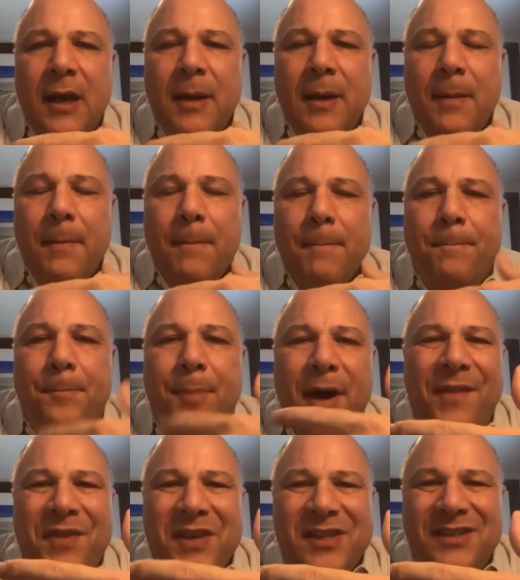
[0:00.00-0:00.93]
but at the
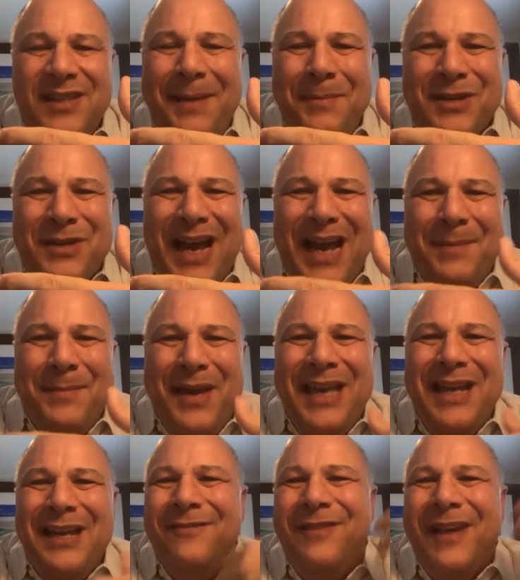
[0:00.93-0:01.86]
same time,
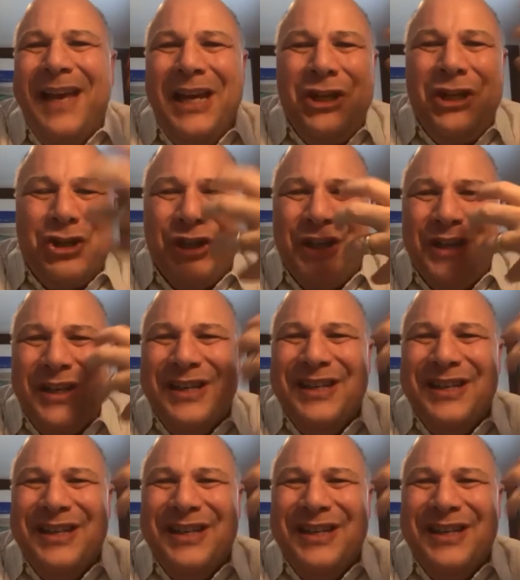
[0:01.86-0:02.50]
innovation